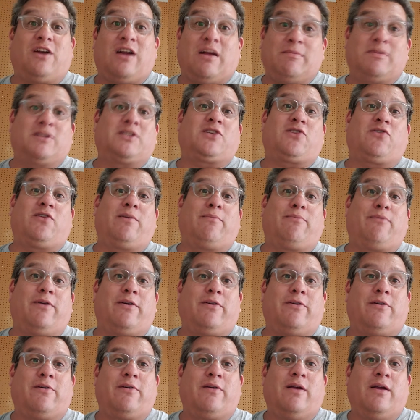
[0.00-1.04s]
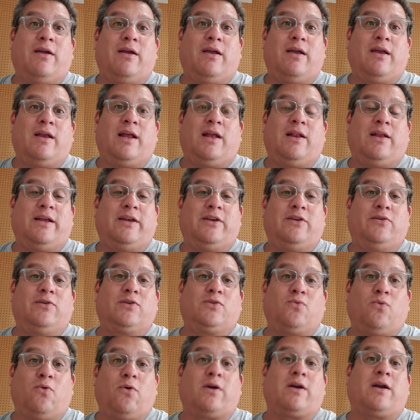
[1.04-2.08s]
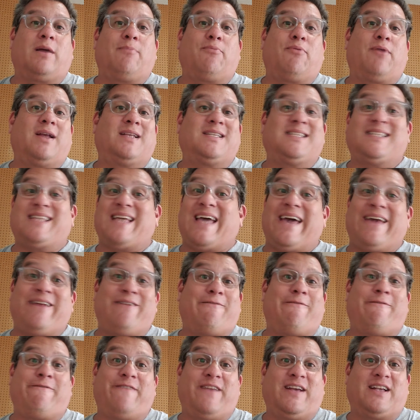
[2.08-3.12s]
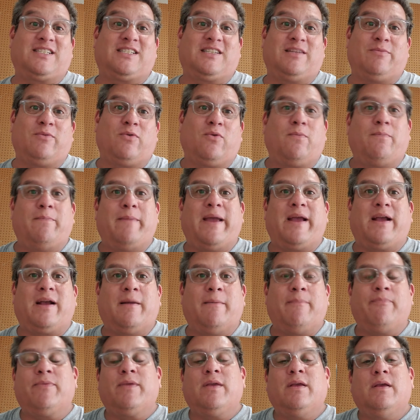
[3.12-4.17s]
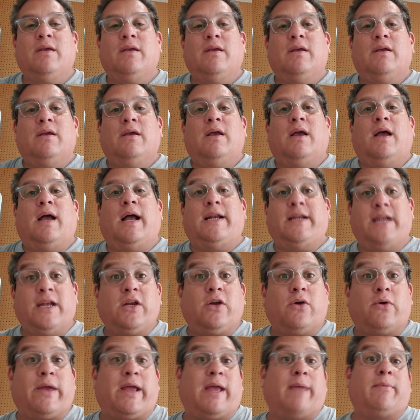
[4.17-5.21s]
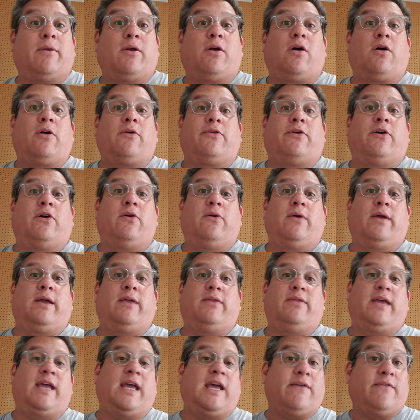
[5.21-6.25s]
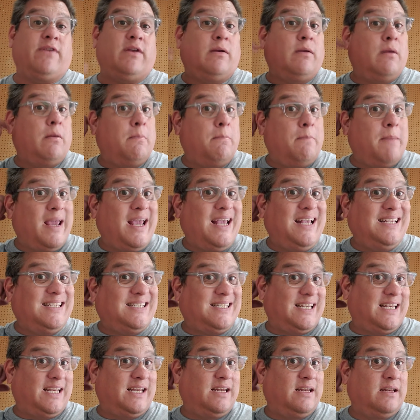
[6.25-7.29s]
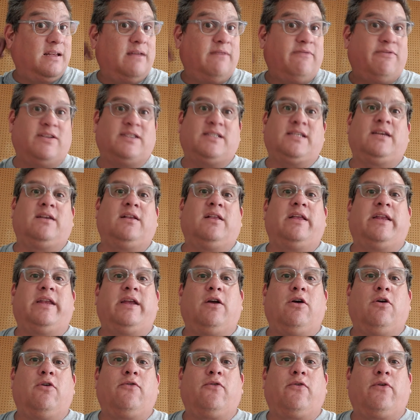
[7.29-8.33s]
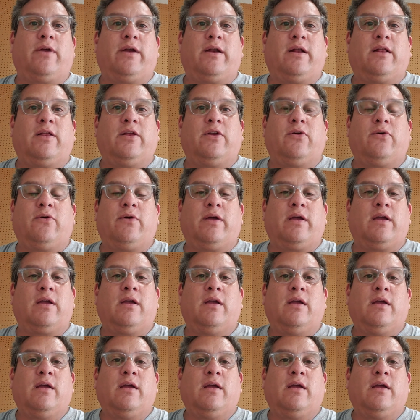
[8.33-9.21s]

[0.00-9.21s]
I'm a screen printer, and all I do is work on presses. I don't fix them or make them. I did go to M&R though, and they have an amazing facility over in Illinois.